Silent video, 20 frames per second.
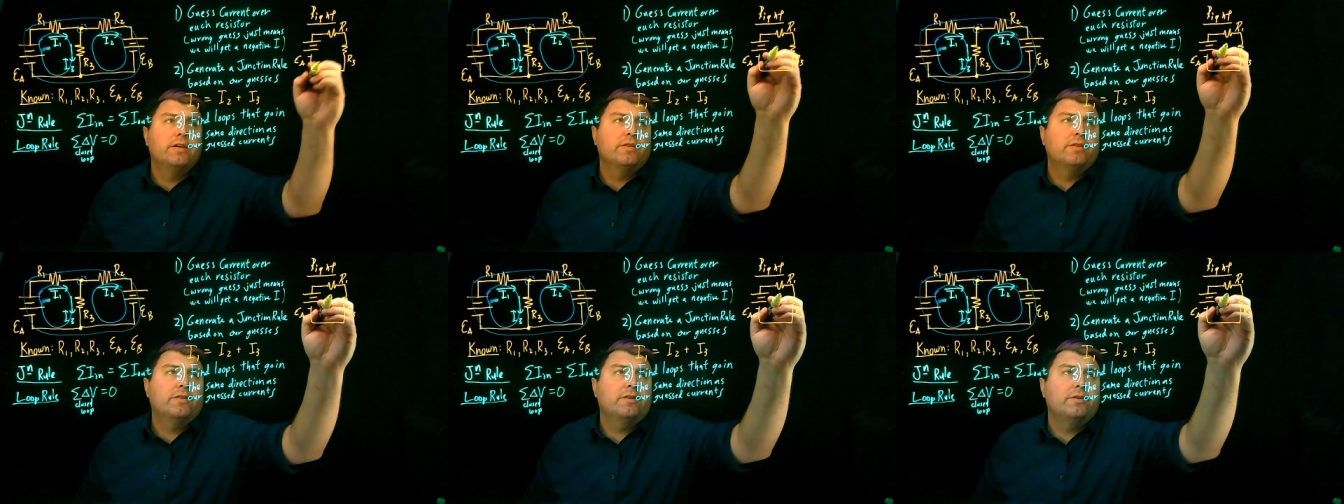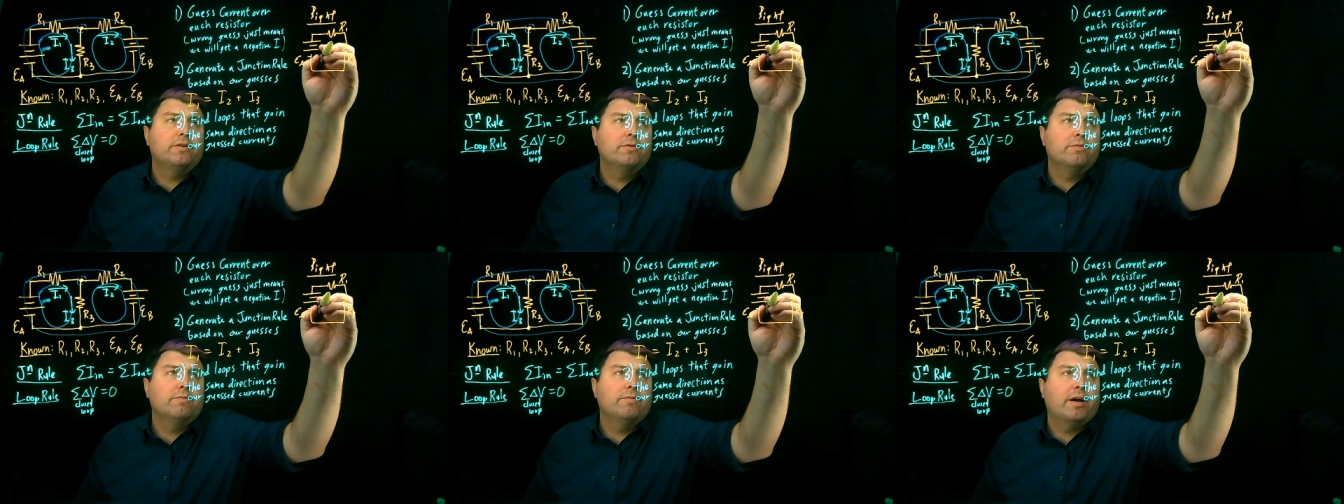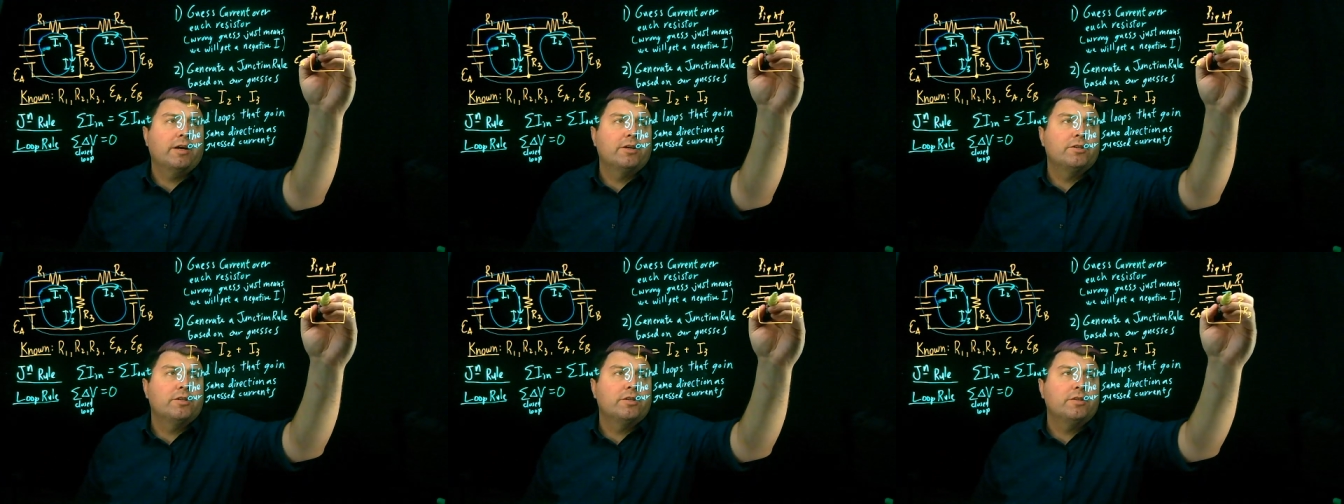the
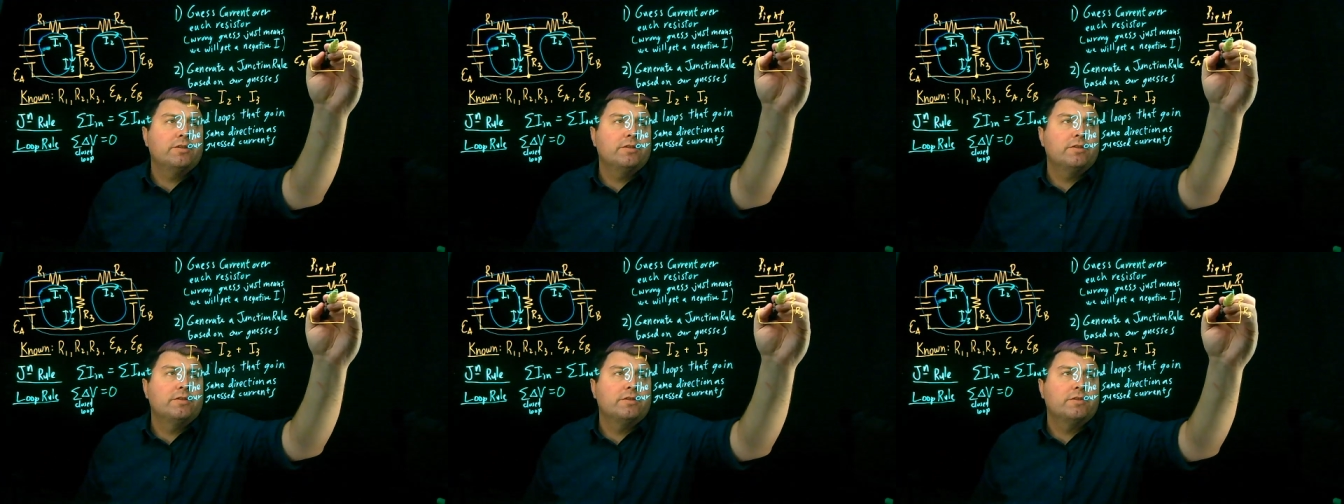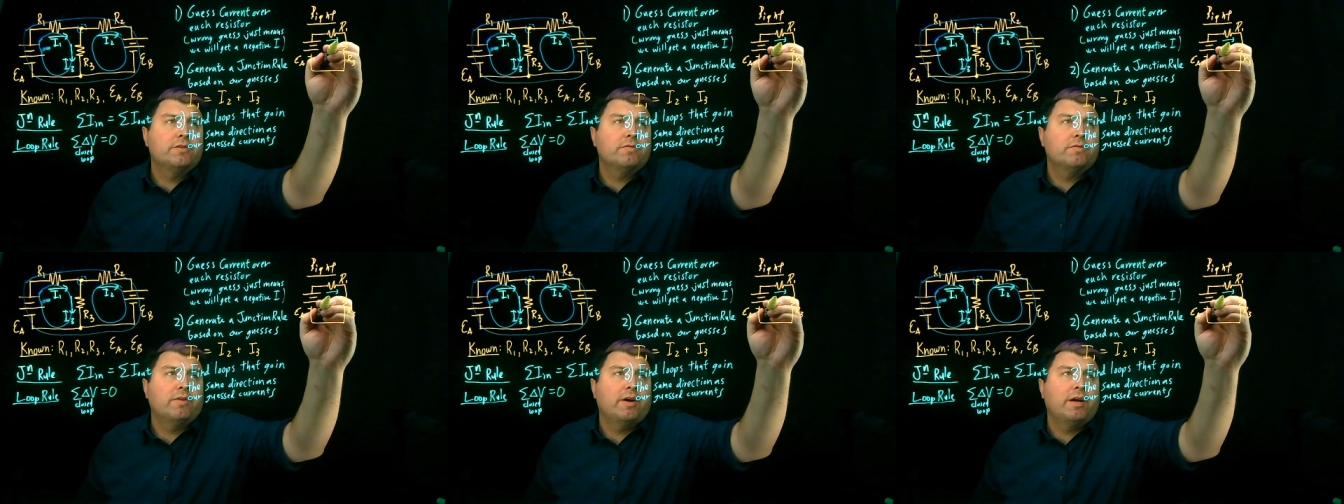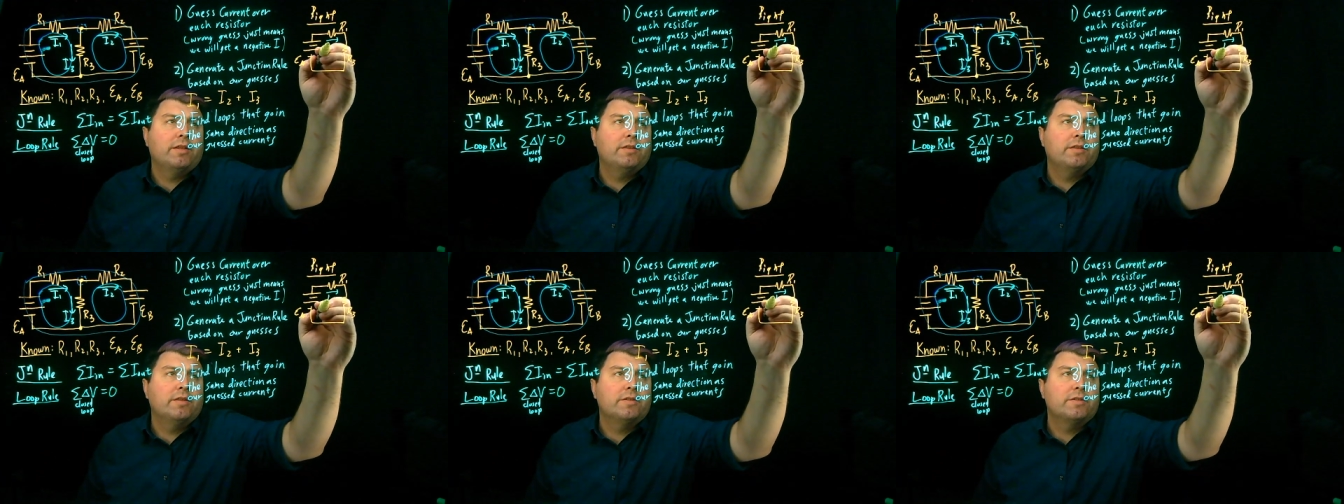directions, right,
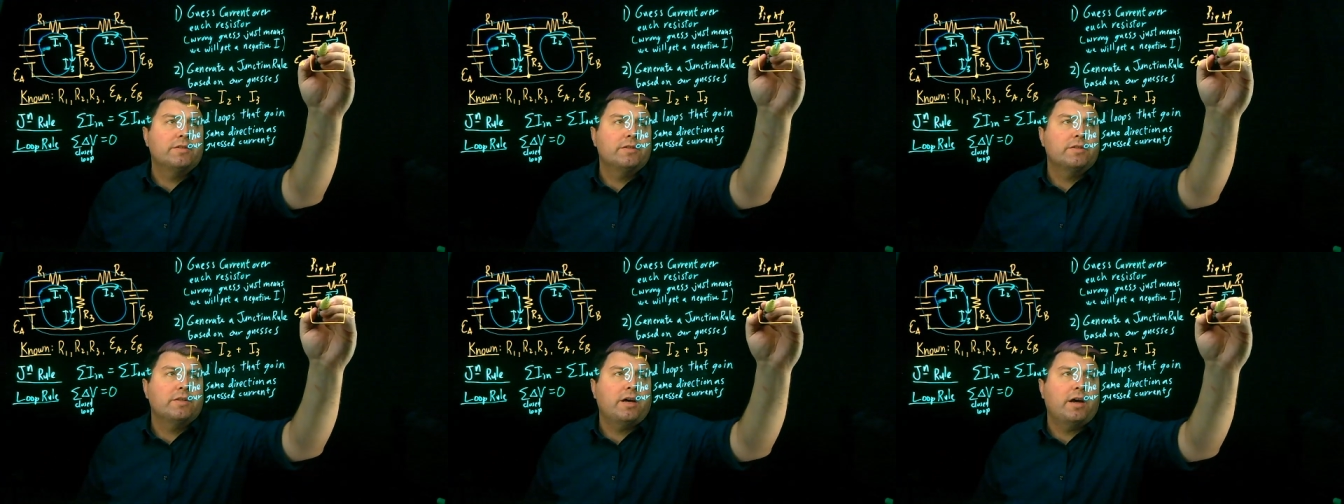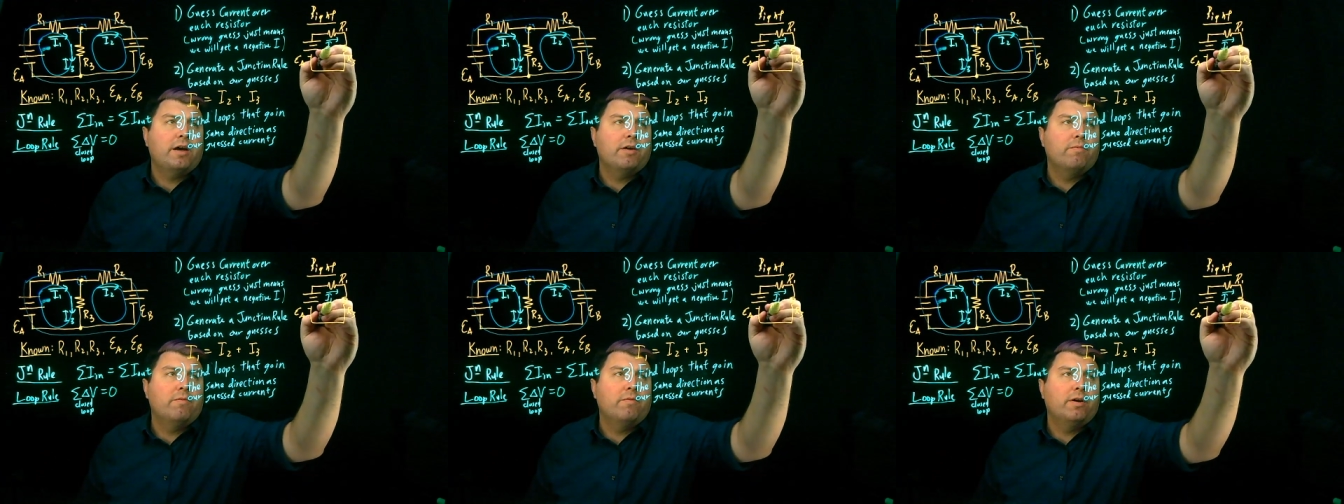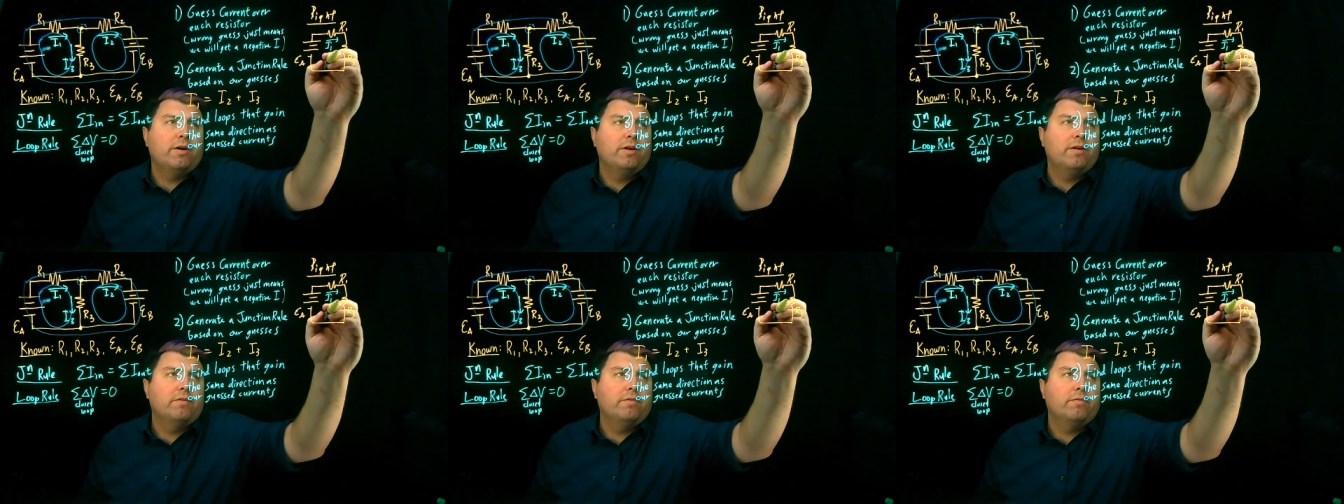this is I1,